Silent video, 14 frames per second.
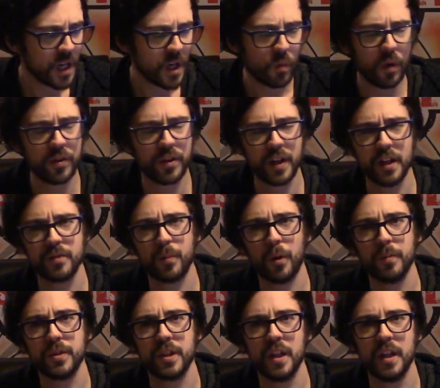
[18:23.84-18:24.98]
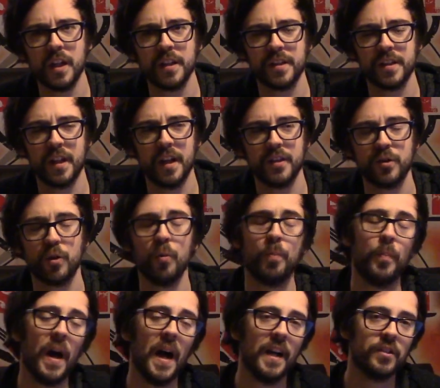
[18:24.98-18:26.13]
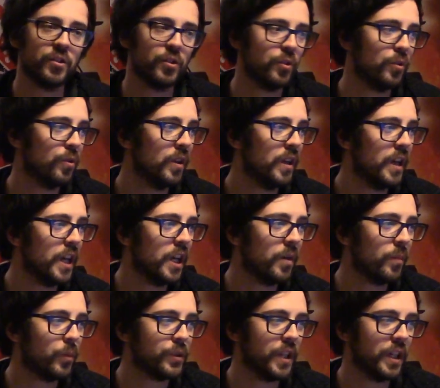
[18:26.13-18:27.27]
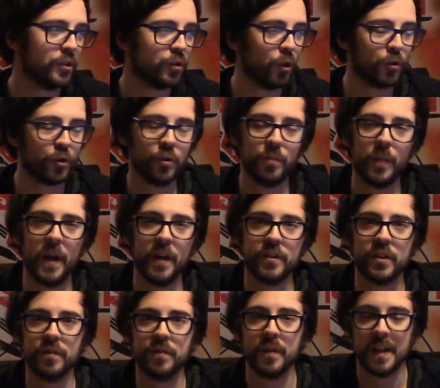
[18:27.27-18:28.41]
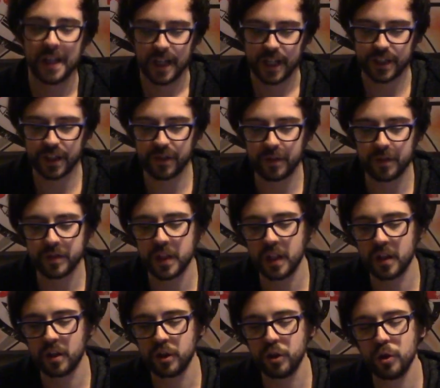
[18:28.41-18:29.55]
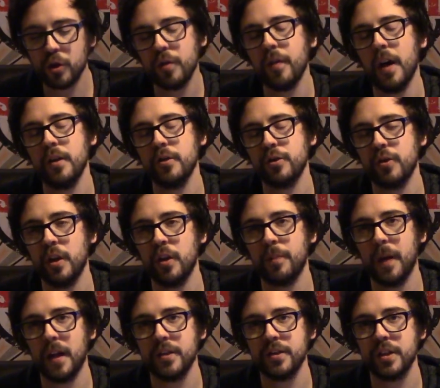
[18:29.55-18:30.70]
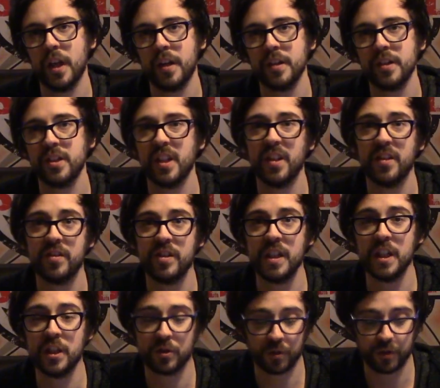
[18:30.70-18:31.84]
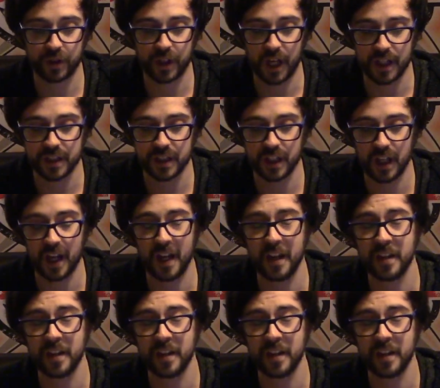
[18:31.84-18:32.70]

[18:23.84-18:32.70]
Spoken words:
One thing I'd probably say is that, to go back to Protector Doctrine Imperative, is that if you've taken a unit of Ironstrider Ballistarii, say 3, so they're getting